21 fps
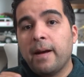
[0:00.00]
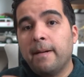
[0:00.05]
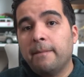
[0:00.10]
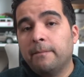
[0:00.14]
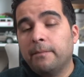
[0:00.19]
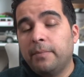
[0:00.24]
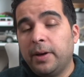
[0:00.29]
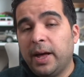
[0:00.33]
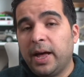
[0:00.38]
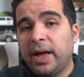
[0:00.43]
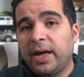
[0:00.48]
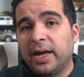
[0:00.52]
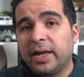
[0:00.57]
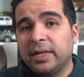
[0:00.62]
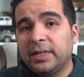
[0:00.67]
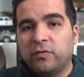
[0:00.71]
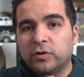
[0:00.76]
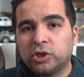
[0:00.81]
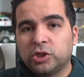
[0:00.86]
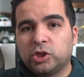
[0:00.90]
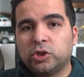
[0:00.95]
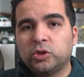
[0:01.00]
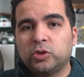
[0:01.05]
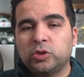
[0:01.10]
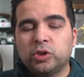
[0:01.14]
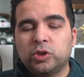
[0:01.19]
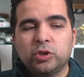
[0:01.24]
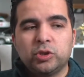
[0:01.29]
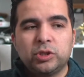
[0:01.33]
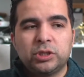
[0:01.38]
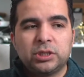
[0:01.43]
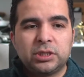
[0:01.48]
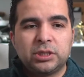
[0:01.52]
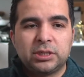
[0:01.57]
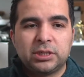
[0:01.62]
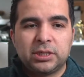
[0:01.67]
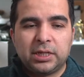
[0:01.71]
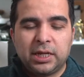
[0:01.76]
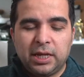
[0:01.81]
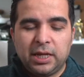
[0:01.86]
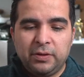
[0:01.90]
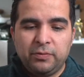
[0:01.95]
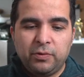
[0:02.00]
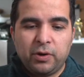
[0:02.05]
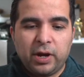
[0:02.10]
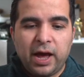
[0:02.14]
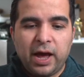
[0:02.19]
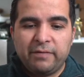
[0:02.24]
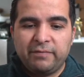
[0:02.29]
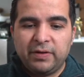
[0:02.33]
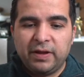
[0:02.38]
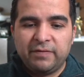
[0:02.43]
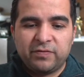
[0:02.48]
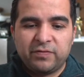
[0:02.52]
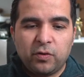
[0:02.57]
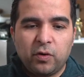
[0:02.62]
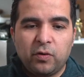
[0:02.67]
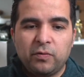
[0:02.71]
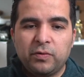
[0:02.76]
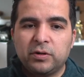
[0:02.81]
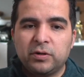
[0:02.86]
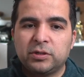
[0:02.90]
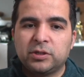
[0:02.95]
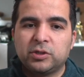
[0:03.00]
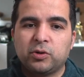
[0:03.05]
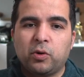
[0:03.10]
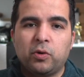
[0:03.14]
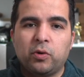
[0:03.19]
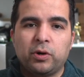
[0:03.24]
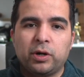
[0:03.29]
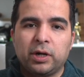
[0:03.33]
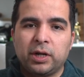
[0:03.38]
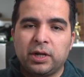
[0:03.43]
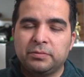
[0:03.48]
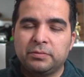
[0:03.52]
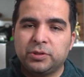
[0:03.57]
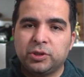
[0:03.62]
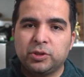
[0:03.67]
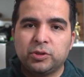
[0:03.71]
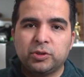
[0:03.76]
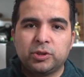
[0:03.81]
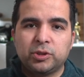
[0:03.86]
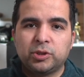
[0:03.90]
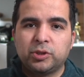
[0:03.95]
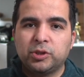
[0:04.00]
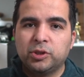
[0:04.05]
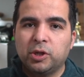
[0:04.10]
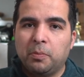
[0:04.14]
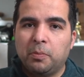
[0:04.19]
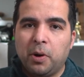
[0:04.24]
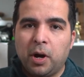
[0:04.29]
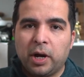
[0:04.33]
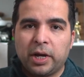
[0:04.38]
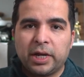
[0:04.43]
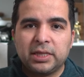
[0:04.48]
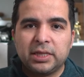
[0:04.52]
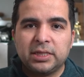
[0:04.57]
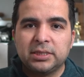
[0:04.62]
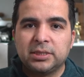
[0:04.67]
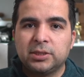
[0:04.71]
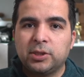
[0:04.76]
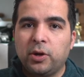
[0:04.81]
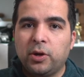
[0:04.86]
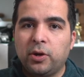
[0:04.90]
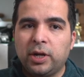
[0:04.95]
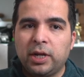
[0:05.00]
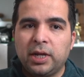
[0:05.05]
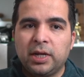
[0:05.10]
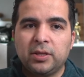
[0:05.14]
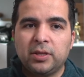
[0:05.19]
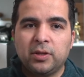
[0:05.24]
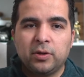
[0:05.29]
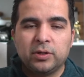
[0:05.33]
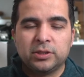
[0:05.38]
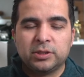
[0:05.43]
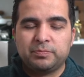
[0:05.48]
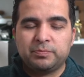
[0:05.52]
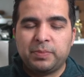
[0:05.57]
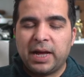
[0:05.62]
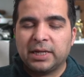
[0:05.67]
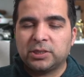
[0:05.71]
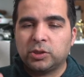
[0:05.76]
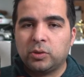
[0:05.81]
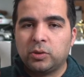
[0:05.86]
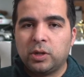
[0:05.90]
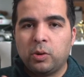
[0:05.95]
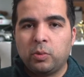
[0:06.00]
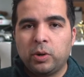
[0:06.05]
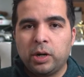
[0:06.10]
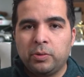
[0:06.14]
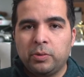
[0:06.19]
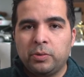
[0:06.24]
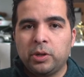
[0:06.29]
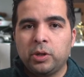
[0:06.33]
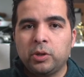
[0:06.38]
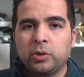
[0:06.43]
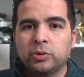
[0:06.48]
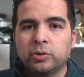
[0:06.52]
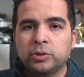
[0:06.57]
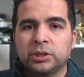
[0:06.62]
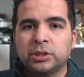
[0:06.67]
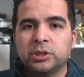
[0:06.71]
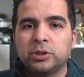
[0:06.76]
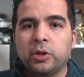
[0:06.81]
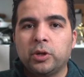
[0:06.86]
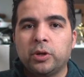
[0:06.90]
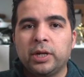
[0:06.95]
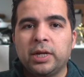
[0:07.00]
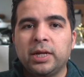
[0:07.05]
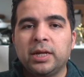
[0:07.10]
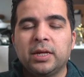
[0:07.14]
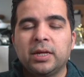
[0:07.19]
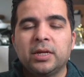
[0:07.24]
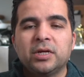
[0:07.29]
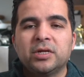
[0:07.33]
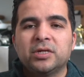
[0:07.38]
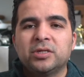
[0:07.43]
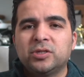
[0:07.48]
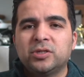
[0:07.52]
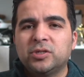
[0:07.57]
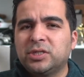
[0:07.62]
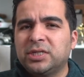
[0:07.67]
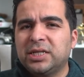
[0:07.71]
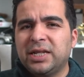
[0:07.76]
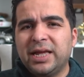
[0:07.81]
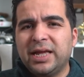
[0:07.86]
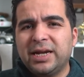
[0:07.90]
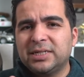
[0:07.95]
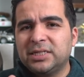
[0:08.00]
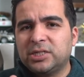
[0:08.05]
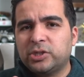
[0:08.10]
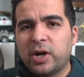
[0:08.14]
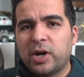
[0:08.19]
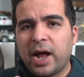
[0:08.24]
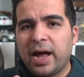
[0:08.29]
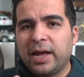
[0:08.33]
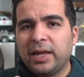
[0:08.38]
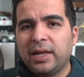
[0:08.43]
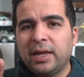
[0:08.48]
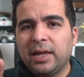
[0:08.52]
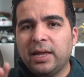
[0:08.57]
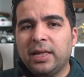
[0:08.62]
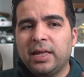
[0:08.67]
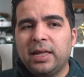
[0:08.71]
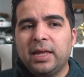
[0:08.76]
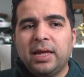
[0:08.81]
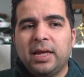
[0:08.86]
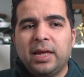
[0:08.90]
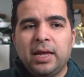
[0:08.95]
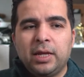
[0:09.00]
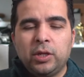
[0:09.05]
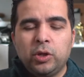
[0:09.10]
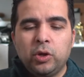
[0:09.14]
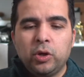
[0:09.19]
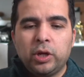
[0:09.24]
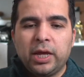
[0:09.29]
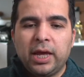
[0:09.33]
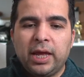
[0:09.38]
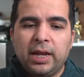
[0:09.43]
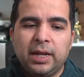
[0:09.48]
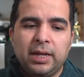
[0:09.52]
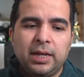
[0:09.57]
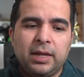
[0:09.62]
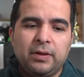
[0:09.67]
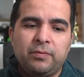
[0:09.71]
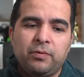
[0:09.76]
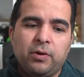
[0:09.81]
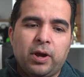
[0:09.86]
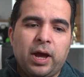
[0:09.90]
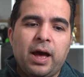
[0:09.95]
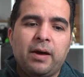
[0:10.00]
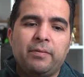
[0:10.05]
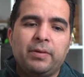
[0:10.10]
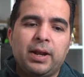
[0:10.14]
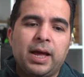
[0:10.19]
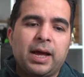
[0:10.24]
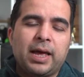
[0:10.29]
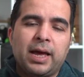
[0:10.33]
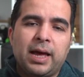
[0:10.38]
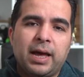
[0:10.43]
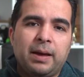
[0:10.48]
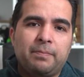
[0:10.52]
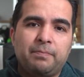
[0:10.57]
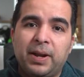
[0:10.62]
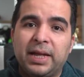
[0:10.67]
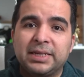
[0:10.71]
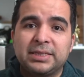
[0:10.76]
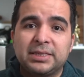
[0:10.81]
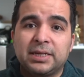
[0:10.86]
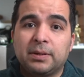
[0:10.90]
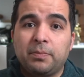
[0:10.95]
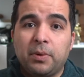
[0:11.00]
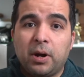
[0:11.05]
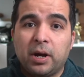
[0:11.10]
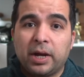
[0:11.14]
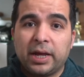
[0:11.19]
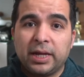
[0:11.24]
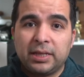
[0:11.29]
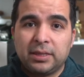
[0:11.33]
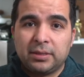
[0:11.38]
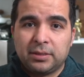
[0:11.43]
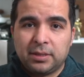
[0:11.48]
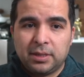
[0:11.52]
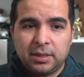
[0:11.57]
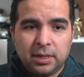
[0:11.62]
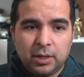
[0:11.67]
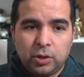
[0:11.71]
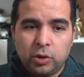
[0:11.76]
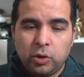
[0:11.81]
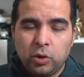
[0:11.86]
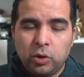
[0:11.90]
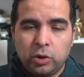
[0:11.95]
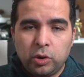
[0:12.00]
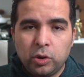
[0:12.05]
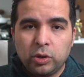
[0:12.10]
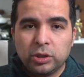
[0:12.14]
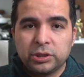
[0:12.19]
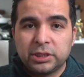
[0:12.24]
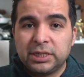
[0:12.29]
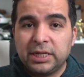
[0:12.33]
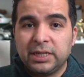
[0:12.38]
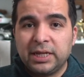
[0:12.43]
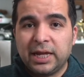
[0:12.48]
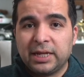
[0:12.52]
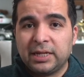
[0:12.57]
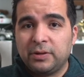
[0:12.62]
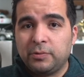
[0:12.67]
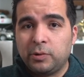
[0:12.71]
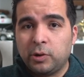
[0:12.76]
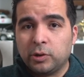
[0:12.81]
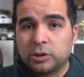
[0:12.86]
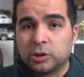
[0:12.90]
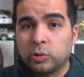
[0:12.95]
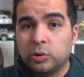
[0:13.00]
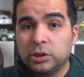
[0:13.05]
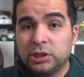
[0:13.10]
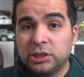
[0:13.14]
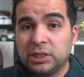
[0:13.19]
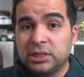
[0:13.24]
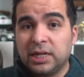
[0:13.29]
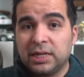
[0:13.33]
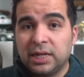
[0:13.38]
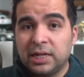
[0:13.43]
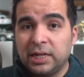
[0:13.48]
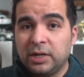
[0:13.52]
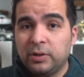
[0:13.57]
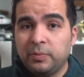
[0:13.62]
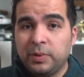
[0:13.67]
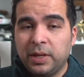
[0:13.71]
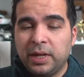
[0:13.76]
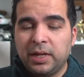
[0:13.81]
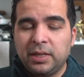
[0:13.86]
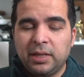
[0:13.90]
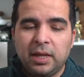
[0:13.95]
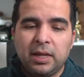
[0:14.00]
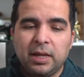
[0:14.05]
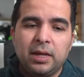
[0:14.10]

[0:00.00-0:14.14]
but for sure, just if you have leftovers or if just the bucket is dirty, the spatula, whatever you use is dirty, just let it dry. And you can, if you have like a plastic bucket, you'll see that if you squish it a little bit,